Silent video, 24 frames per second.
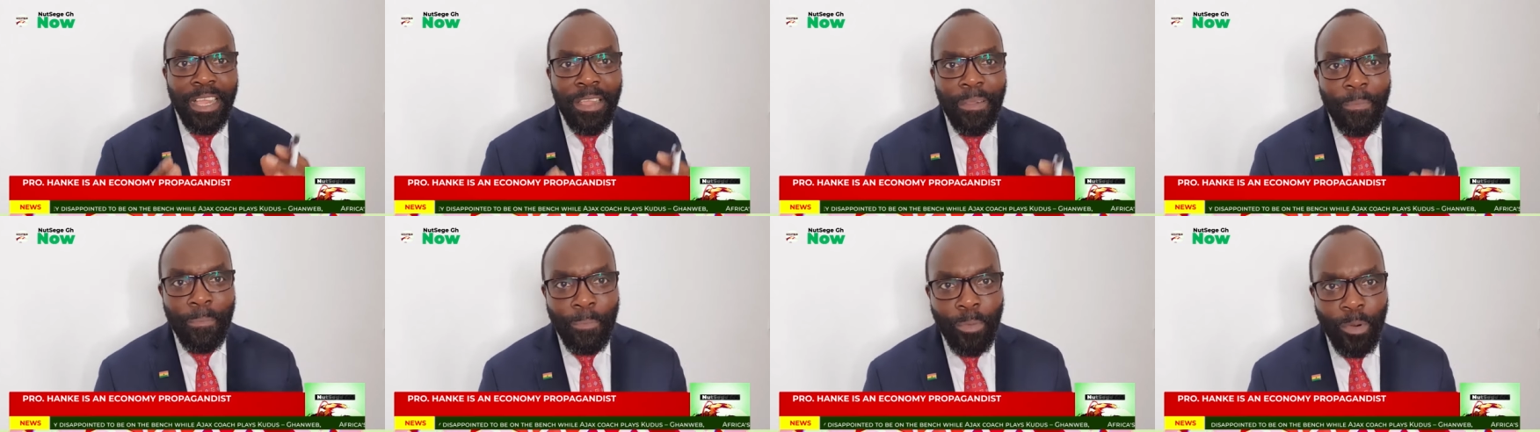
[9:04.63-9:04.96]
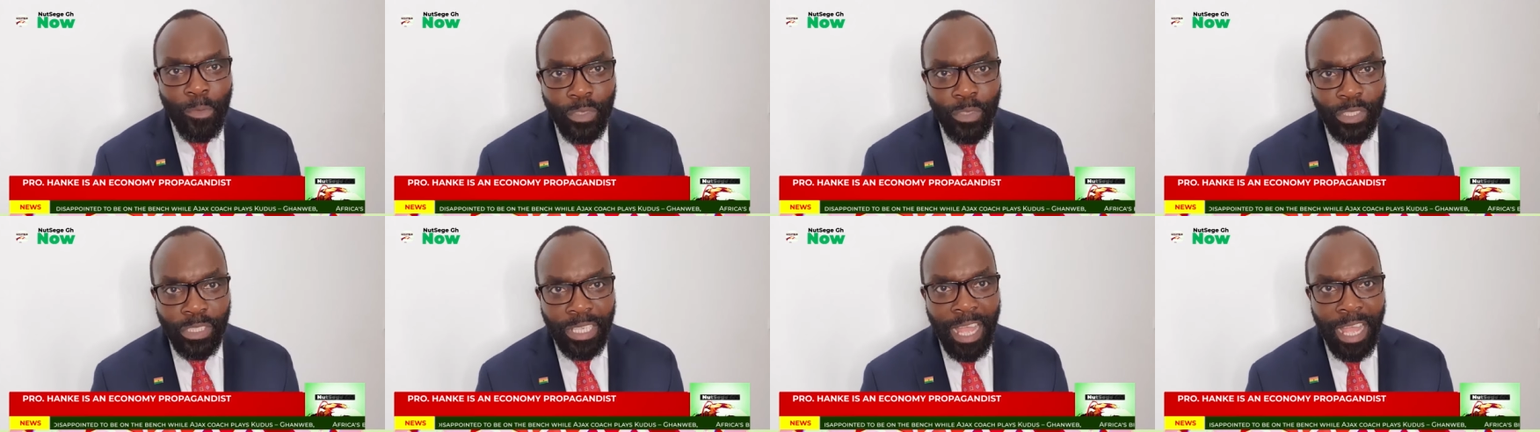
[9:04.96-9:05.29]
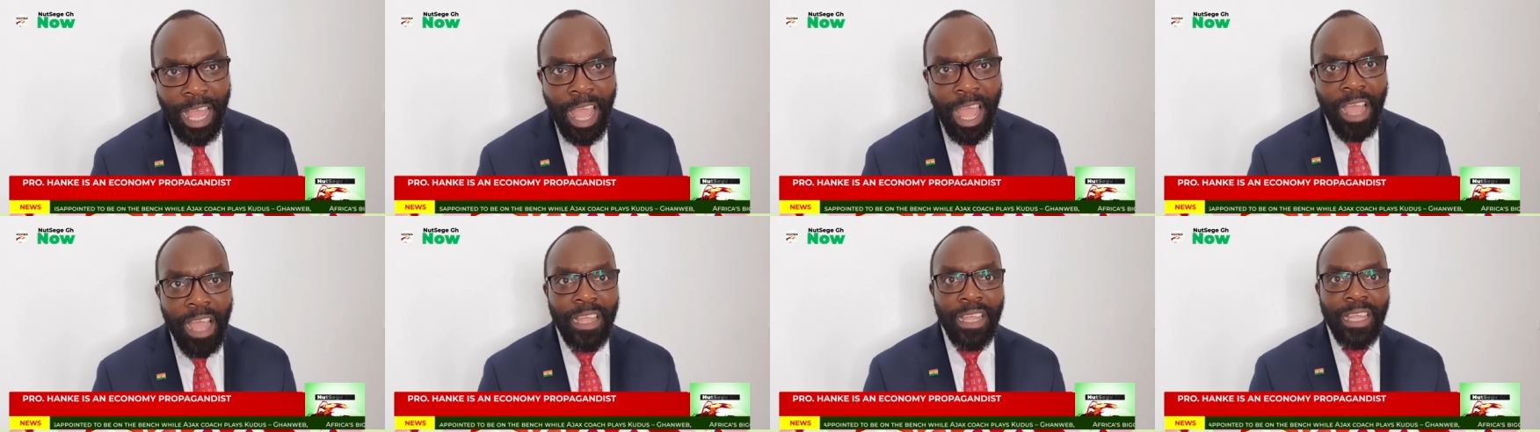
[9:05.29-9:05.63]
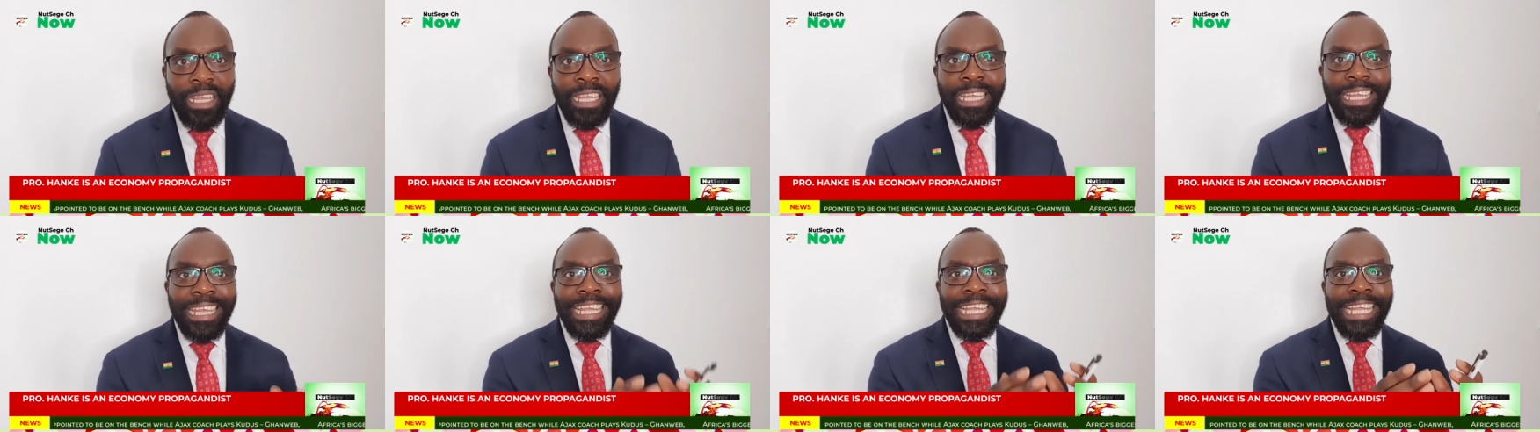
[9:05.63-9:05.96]
Professor Hanke
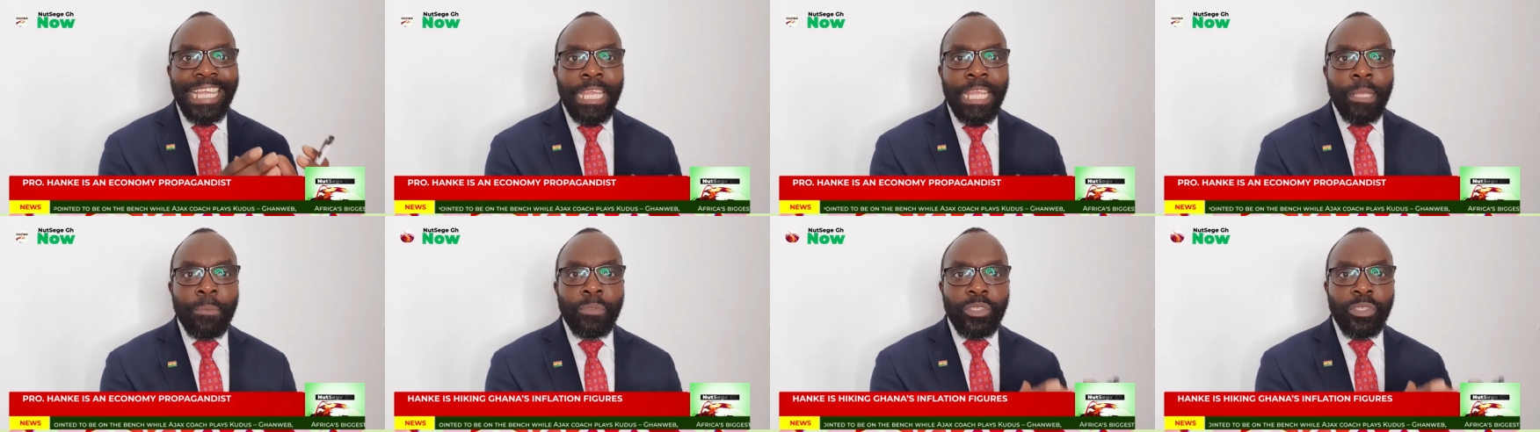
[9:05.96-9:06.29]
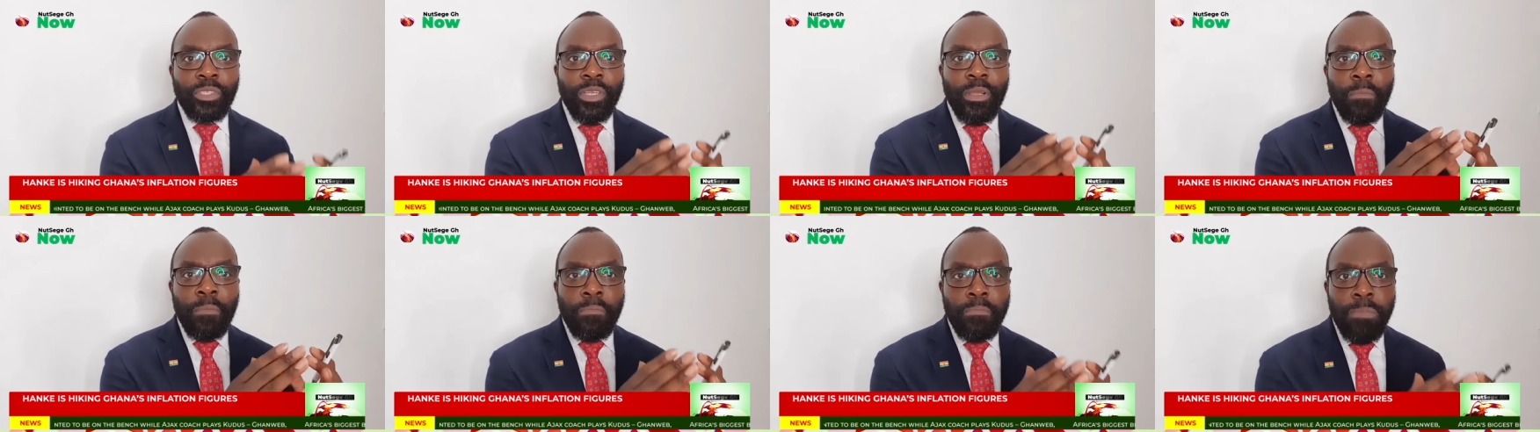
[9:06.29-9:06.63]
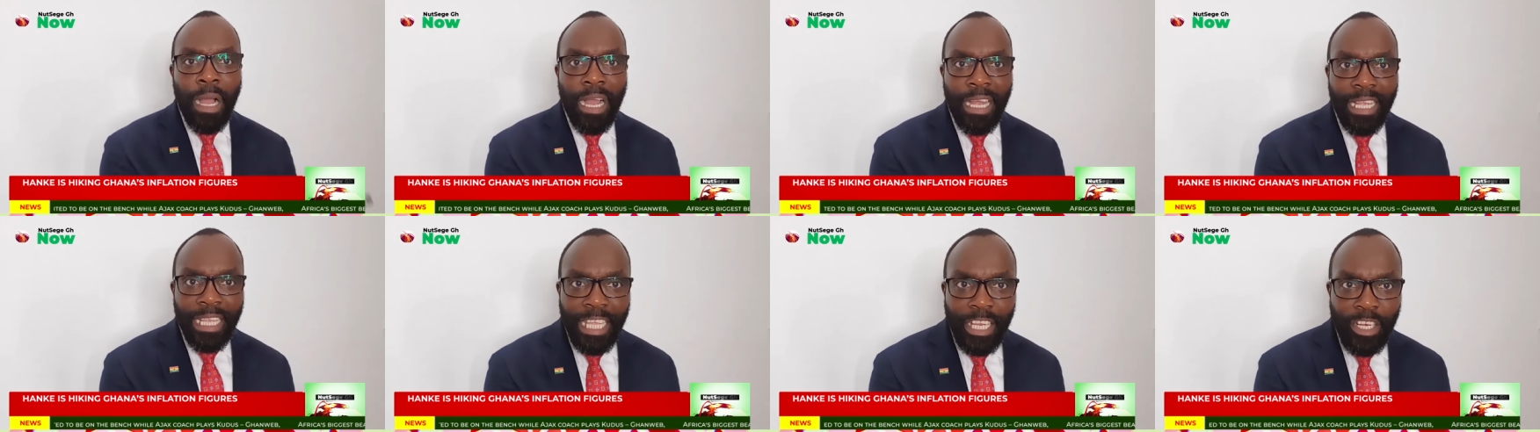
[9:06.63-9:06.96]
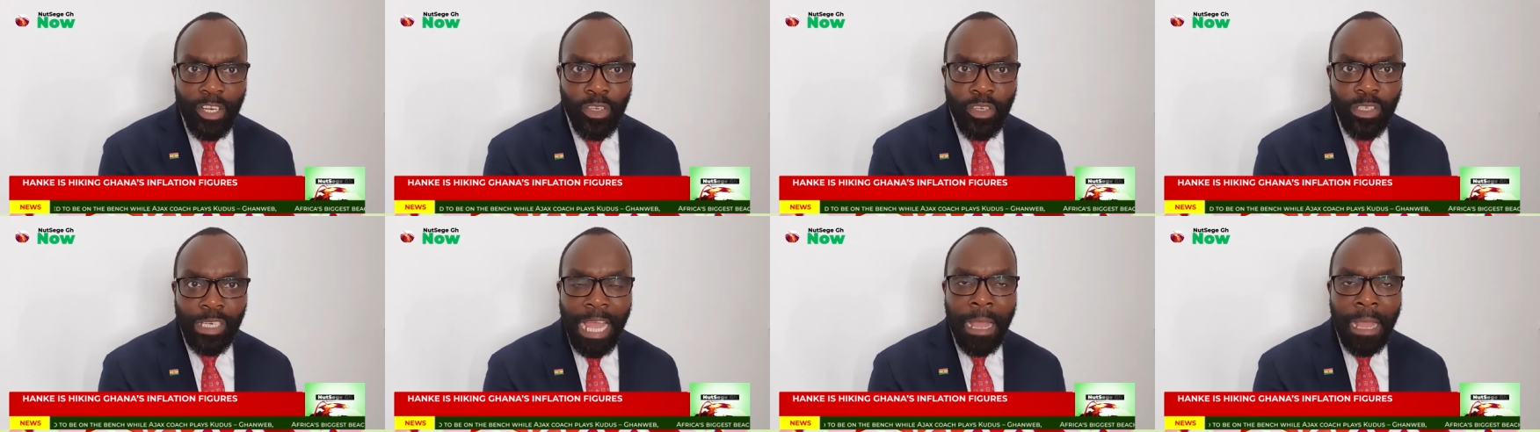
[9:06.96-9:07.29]
keeps banging
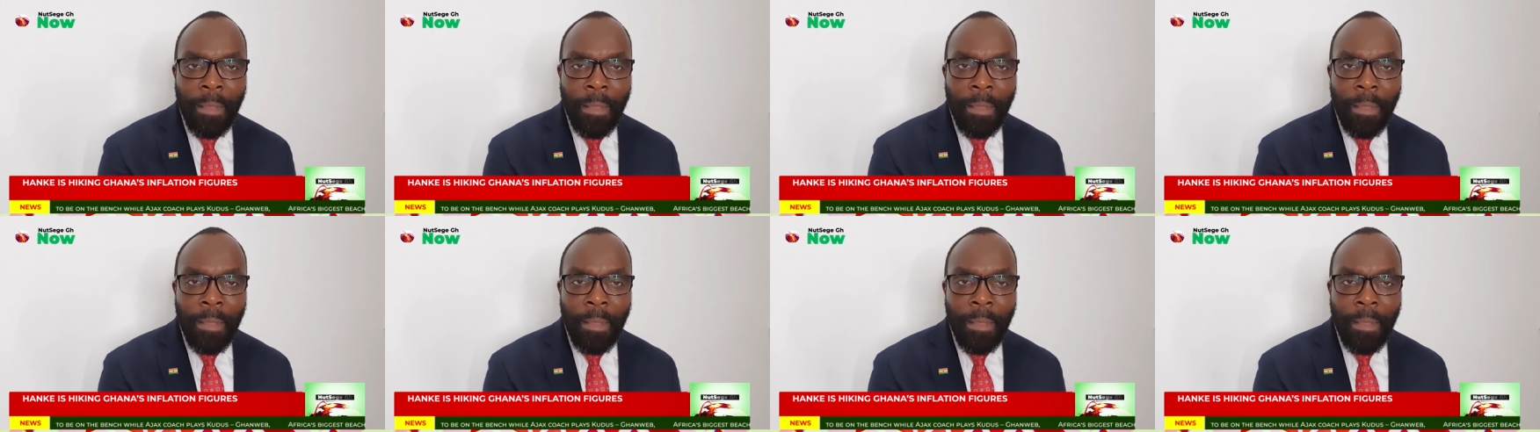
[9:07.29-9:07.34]
on